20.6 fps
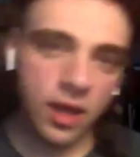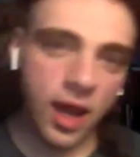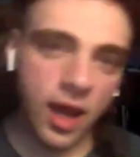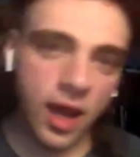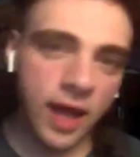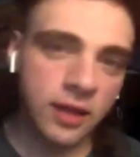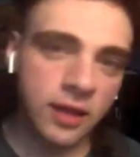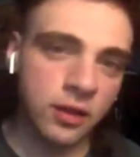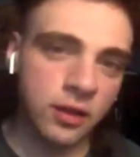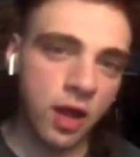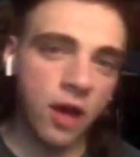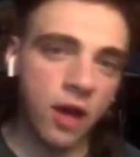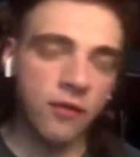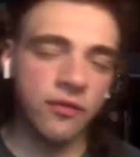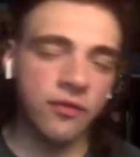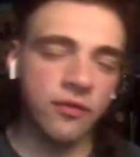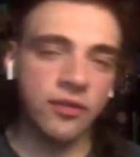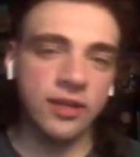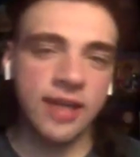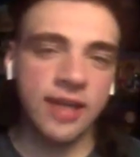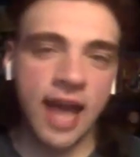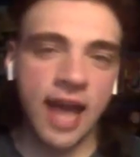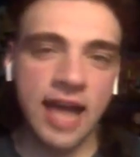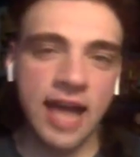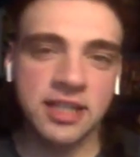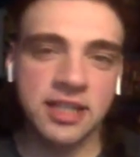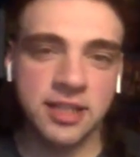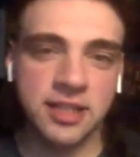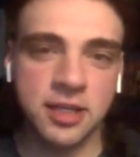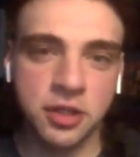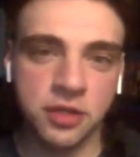I love
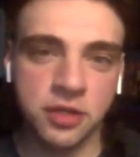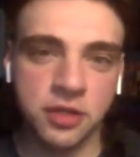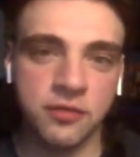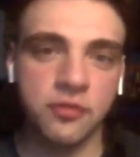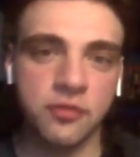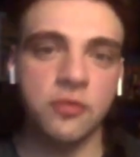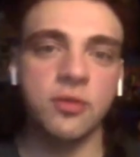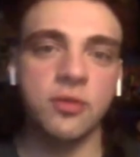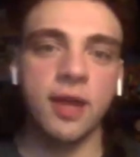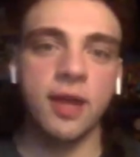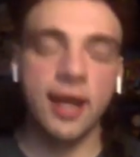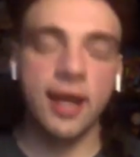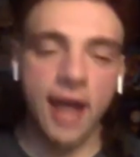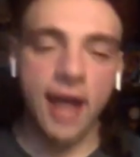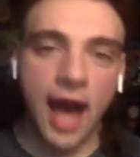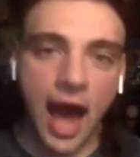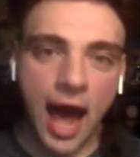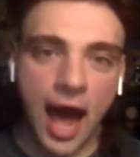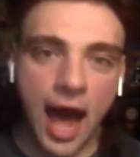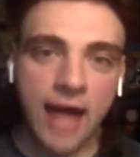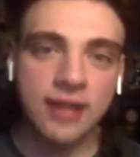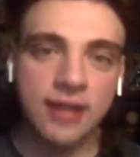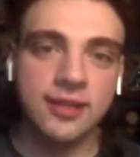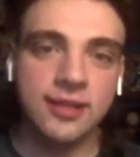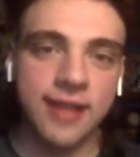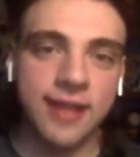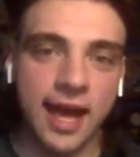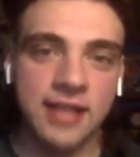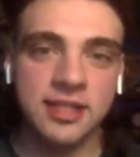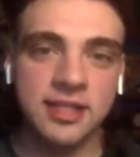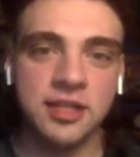gas station food, like hot
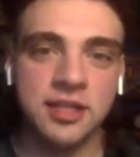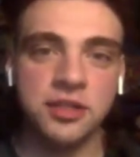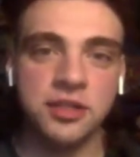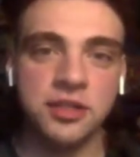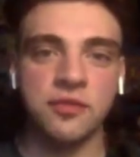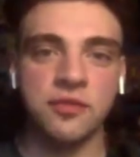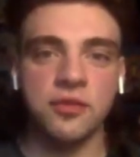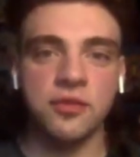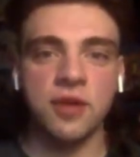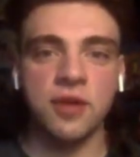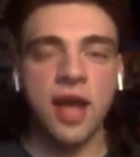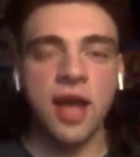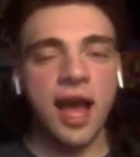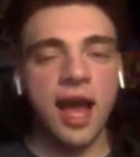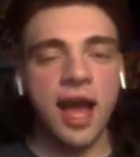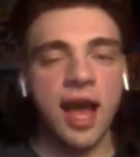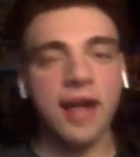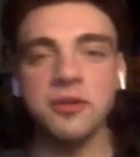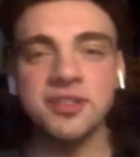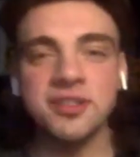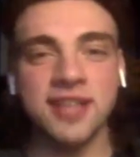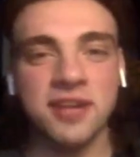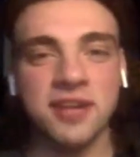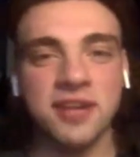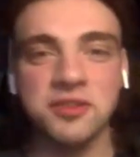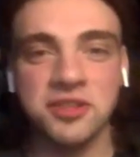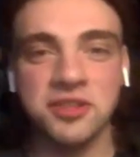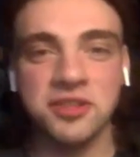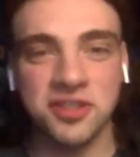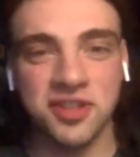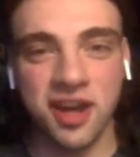gas station food. I know it
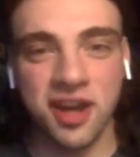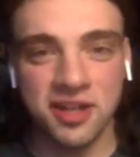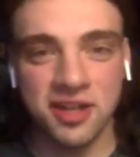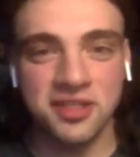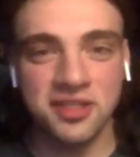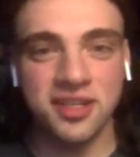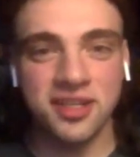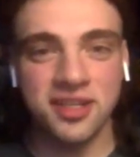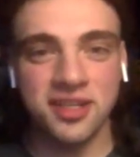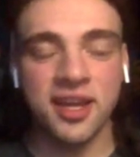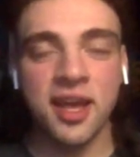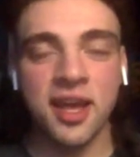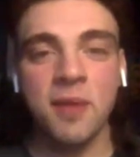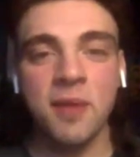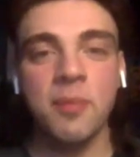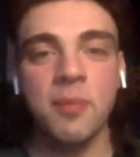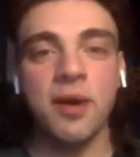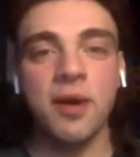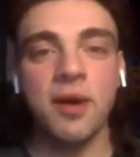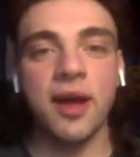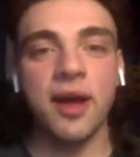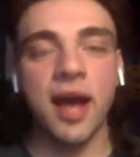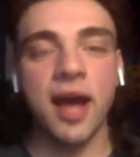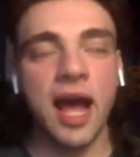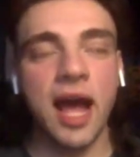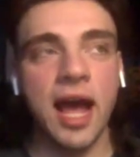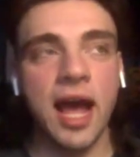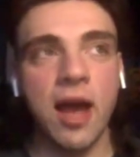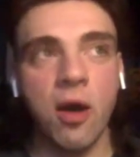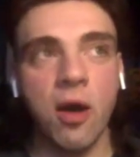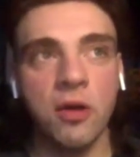sounds disgusting, but
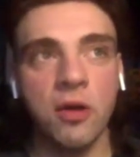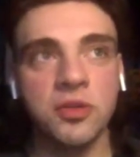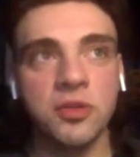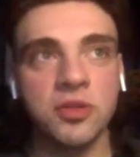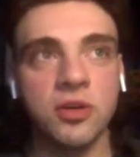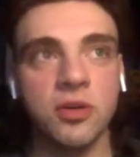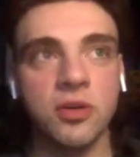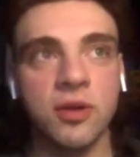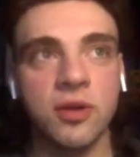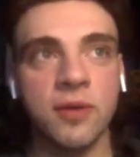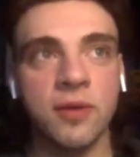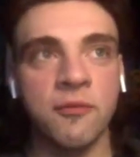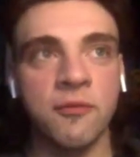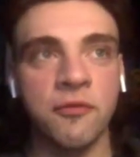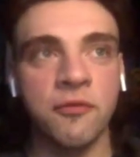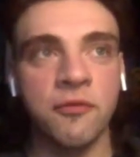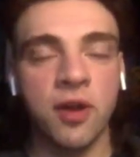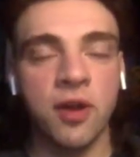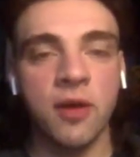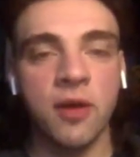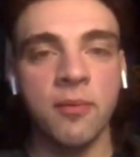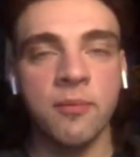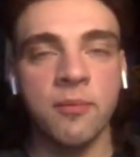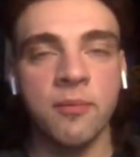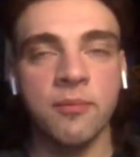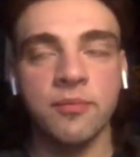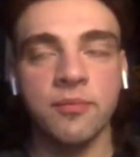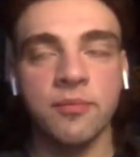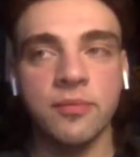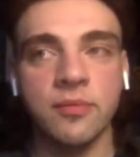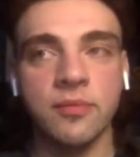I also am from
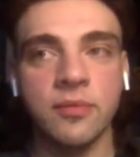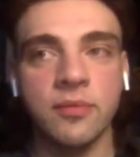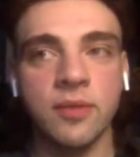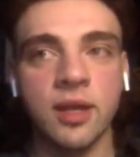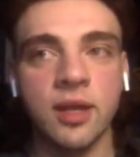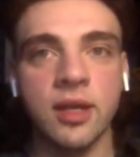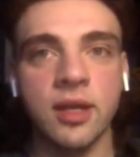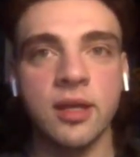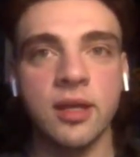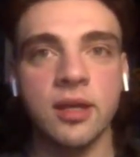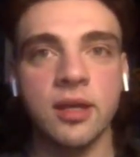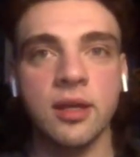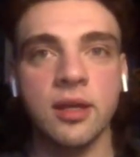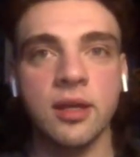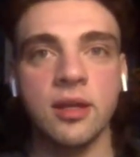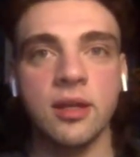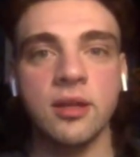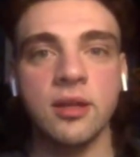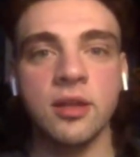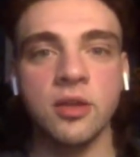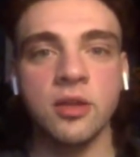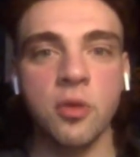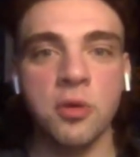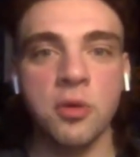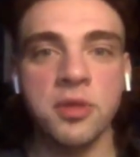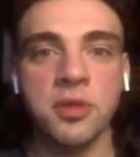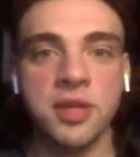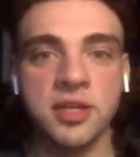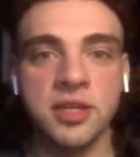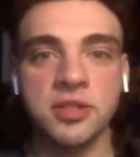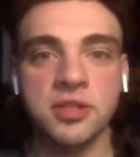like the
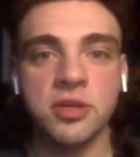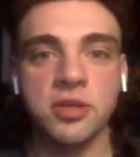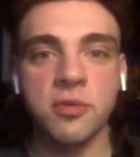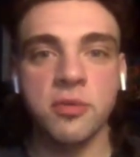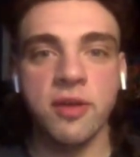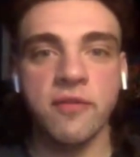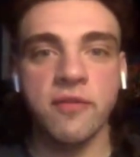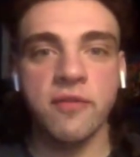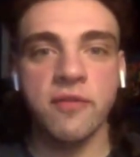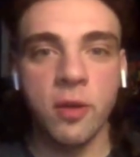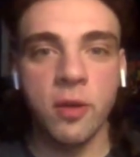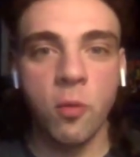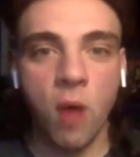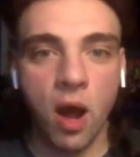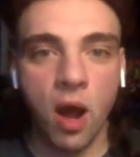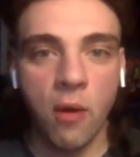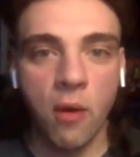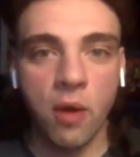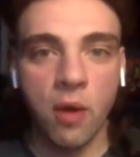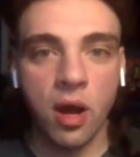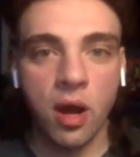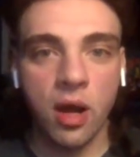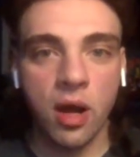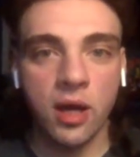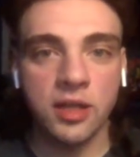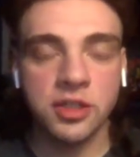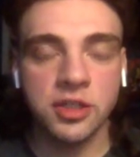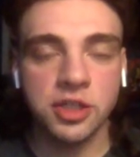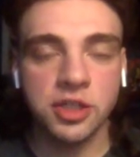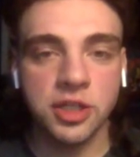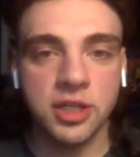Northeast, so we have like Wawa
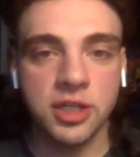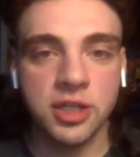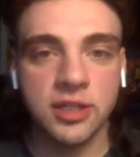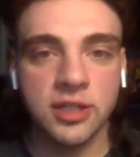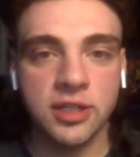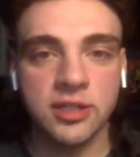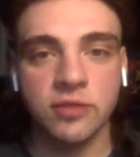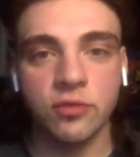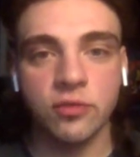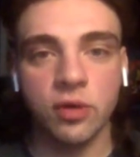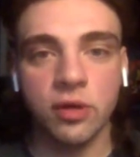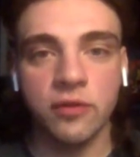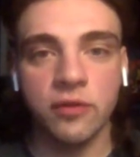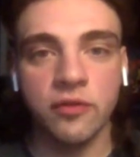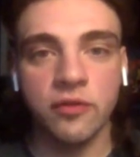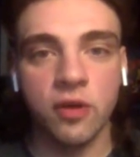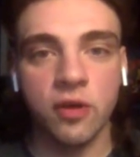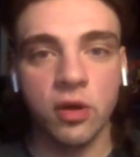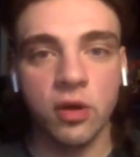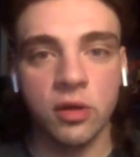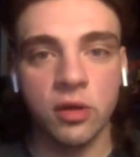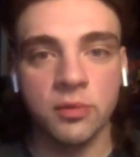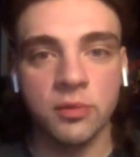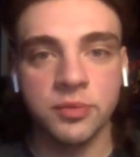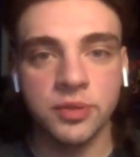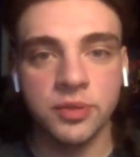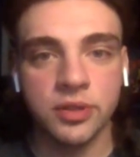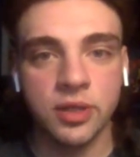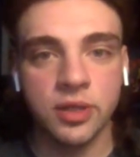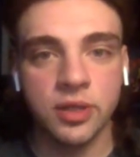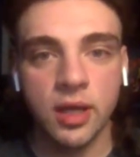and Sheetz and Royal
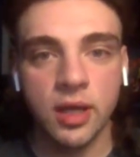Farms